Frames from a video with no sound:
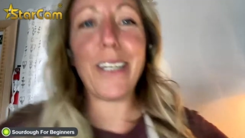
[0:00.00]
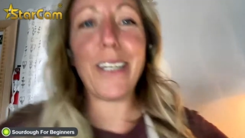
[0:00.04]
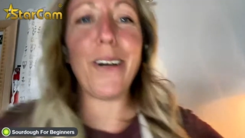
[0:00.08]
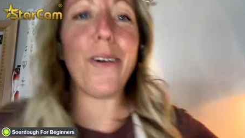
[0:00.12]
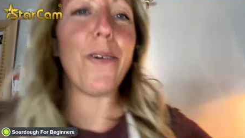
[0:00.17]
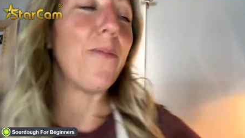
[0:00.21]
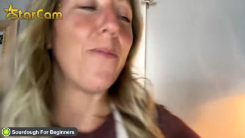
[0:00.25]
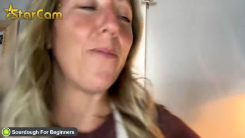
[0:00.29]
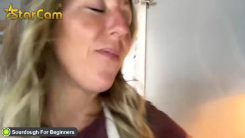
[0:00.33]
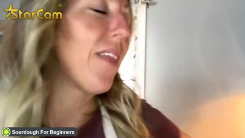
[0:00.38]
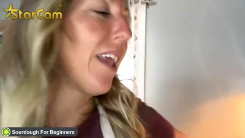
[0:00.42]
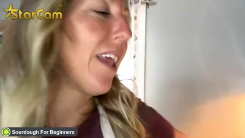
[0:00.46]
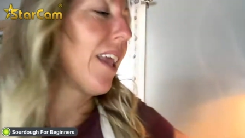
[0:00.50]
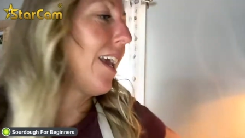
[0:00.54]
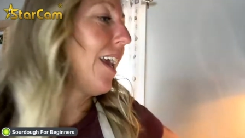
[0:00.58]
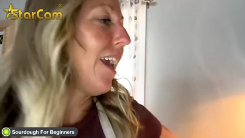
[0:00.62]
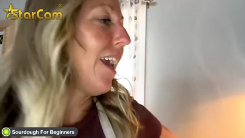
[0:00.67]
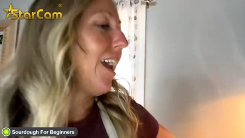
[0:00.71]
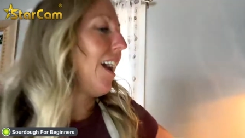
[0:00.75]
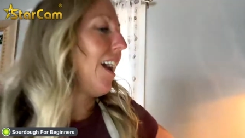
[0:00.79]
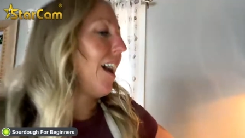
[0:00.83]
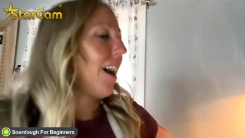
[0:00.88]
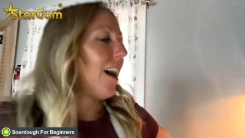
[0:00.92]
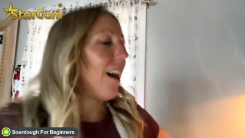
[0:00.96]
So
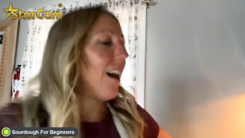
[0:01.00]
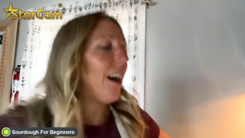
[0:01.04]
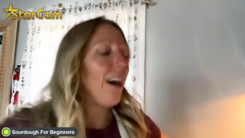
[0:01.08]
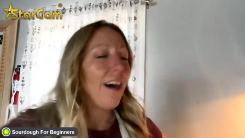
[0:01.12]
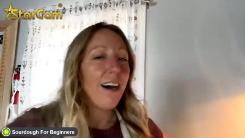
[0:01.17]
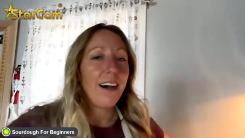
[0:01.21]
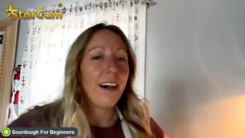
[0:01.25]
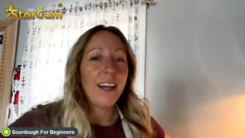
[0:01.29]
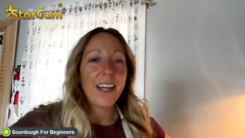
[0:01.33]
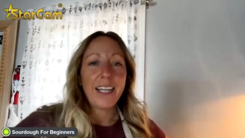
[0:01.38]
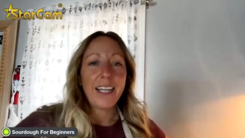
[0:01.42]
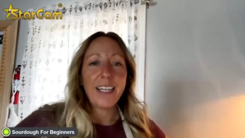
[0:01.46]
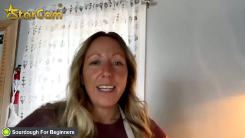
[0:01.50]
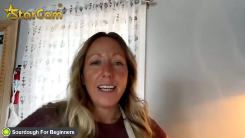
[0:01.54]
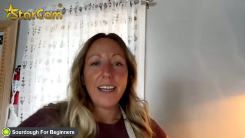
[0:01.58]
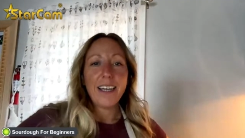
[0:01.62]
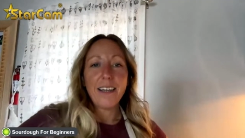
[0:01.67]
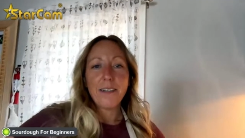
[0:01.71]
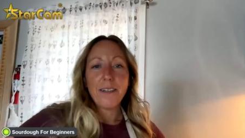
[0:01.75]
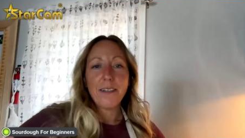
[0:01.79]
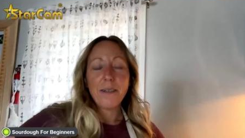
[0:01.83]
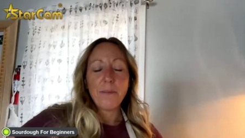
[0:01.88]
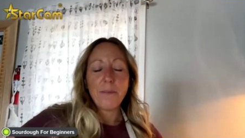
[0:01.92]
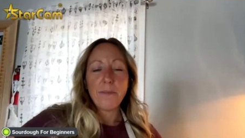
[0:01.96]
I
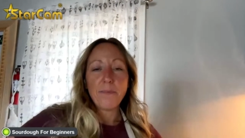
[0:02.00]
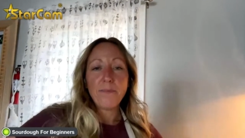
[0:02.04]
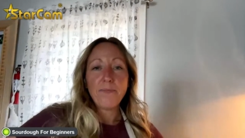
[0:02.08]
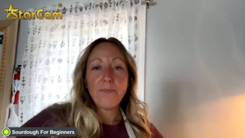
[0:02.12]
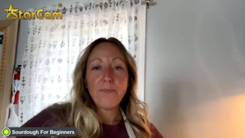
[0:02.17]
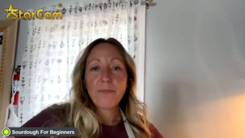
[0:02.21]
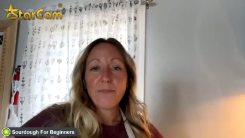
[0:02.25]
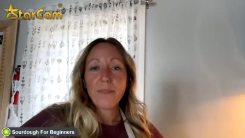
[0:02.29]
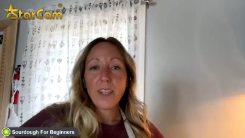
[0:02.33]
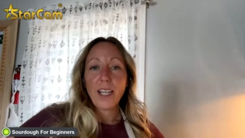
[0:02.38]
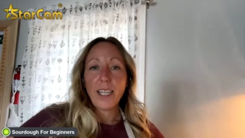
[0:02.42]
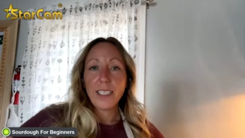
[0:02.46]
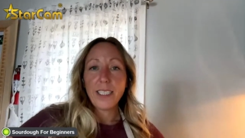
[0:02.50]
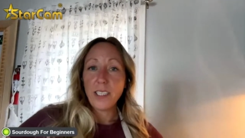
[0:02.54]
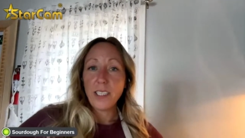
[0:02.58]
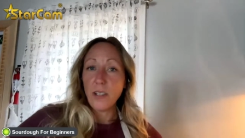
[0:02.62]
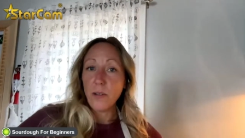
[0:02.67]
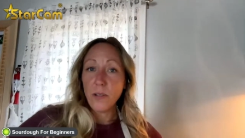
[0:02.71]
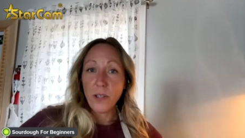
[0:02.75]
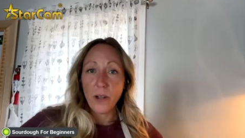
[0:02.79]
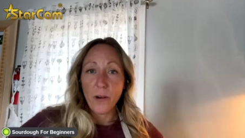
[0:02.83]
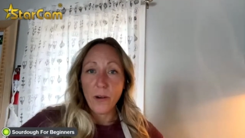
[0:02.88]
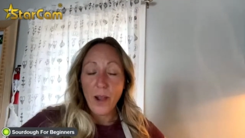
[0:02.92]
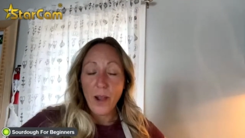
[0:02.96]
um, I
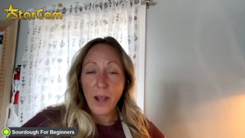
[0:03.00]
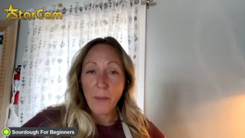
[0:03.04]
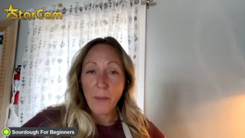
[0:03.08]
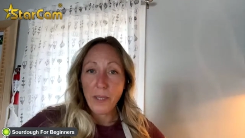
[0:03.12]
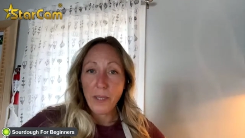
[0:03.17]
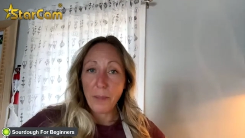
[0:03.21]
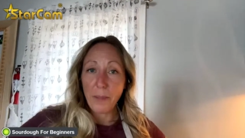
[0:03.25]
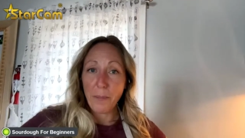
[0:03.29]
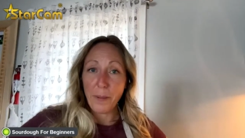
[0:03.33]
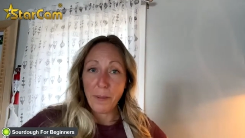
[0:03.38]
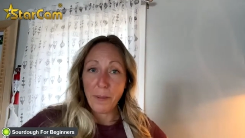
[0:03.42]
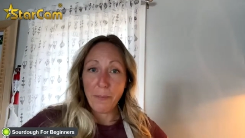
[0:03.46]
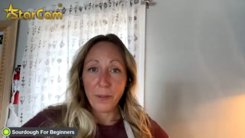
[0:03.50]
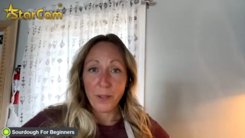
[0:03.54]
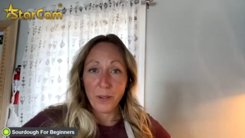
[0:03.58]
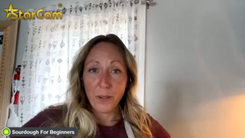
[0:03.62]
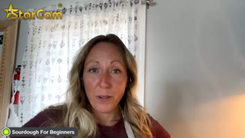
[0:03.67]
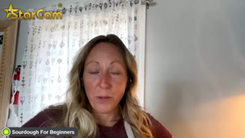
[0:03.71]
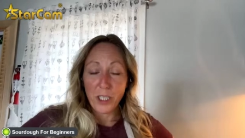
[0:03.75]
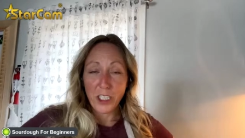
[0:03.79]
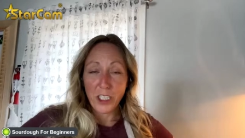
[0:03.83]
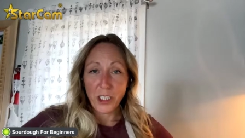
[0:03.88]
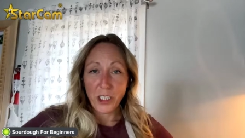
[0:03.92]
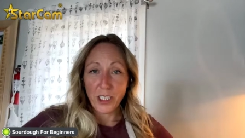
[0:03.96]
don't know how many people
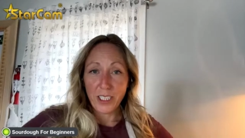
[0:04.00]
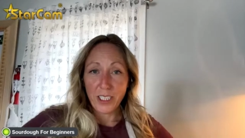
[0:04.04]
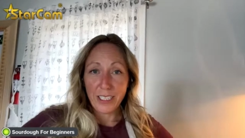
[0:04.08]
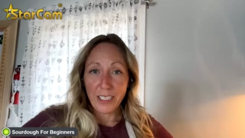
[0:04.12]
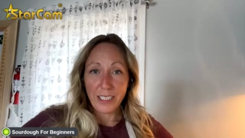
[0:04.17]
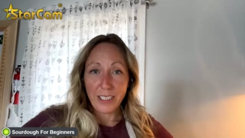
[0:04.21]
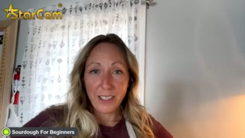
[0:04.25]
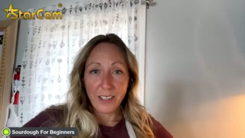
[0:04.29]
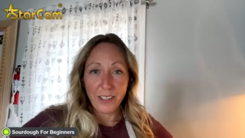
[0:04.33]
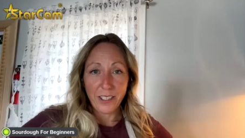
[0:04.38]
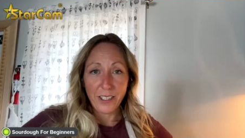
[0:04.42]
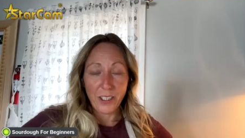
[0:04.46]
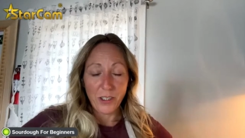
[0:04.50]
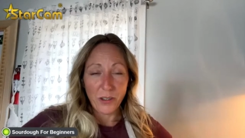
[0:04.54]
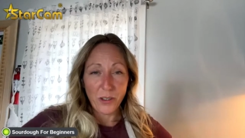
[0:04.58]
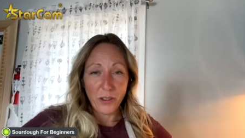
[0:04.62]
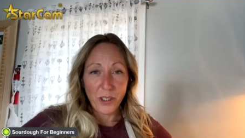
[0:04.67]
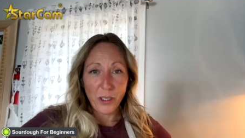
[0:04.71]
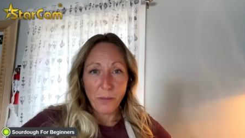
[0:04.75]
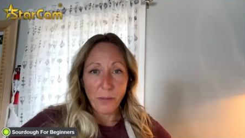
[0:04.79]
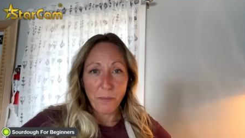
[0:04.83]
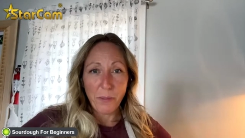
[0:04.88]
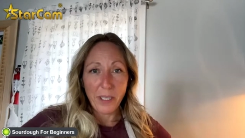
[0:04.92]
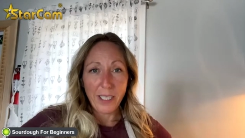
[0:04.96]
are watching this on
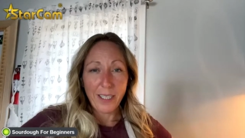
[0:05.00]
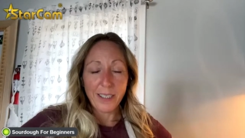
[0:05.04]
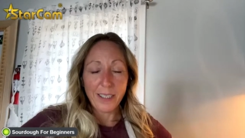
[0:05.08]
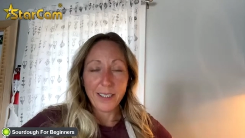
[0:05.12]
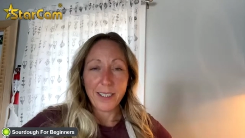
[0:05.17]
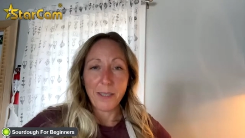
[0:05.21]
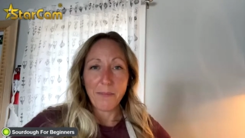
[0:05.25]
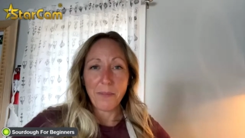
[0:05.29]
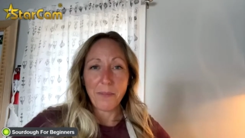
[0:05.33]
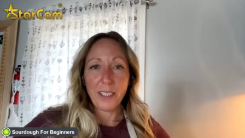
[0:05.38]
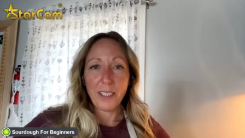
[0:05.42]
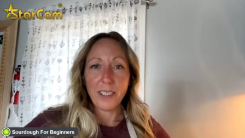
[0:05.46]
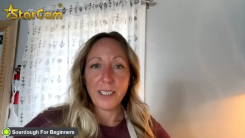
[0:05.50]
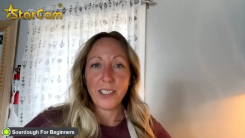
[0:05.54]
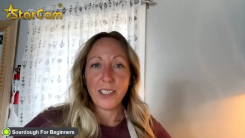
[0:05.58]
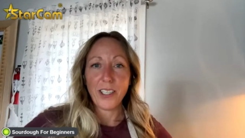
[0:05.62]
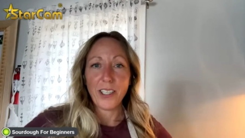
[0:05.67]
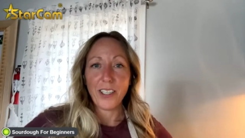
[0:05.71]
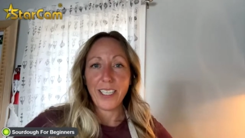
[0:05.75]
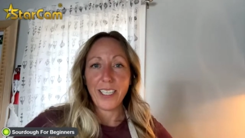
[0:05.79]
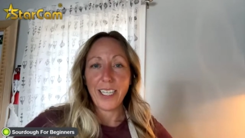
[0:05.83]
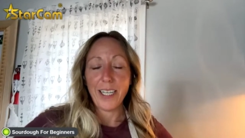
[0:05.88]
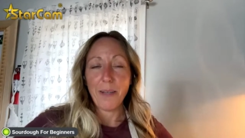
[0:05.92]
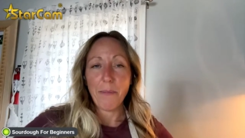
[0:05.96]
YouTube because I'm in the
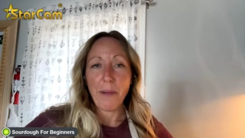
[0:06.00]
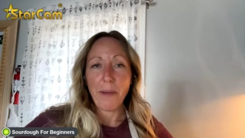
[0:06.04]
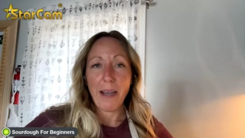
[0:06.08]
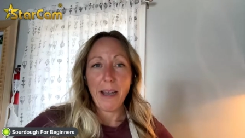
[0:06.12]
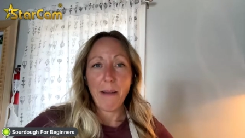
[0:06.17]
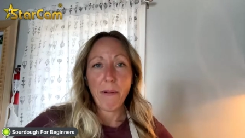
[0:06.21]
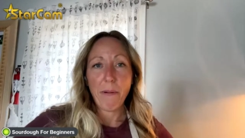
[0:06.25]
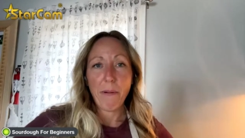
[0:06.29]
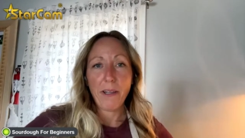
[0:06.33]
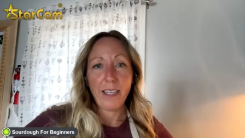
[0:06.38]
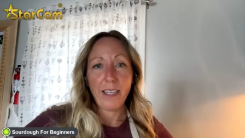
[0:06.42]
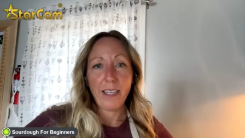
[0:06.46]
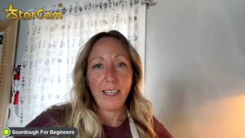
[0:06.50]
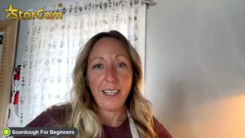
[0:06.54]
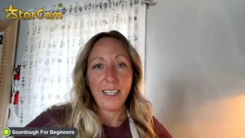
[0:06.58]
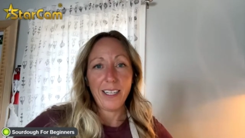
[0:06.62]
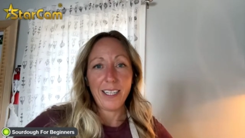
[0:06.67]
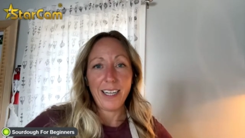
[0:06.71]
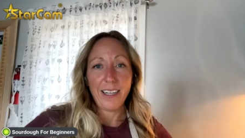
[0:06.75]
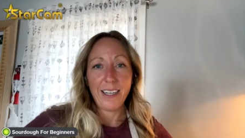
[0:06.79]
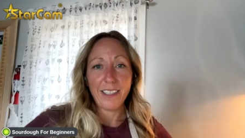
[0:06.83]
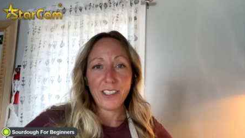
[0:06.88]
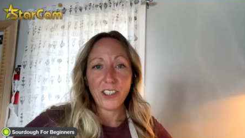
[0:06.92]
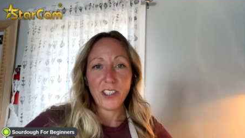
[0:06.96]
Starcam app. I
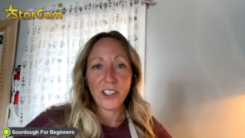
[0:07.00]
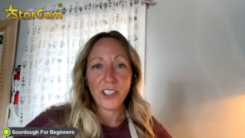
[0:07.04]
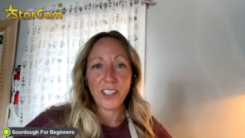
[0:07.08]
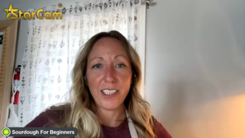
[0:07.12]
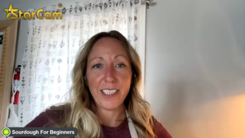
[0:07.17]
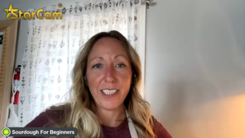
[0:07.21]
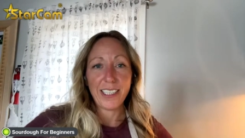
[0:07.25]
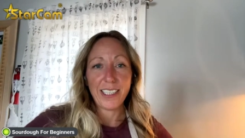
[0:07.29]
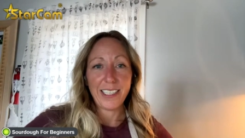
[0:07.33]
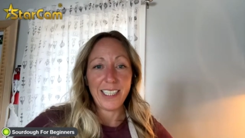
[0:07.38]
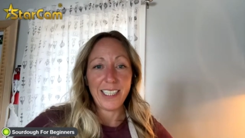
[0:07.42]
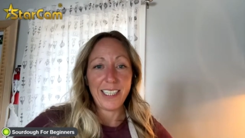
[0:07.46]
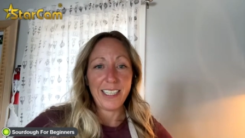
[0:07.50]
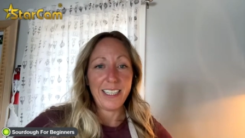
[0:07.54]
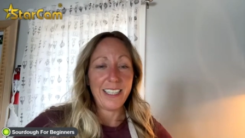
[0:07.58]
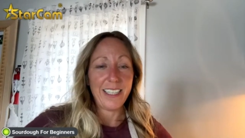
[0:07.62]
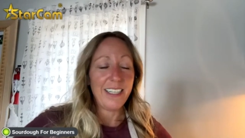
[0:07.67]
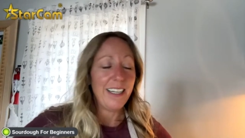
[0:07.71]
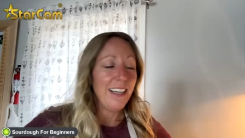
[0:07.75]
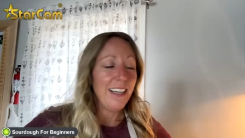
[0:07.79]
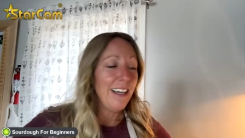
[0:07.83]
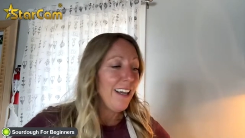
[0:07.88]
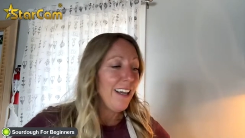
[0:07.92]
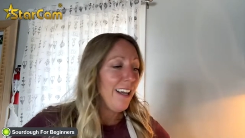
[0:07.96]
can't actually
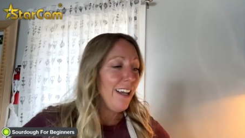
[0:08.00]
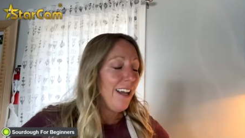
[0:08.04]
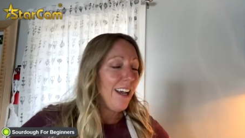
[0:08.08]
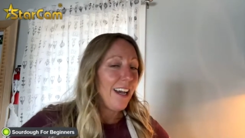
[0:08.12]
see.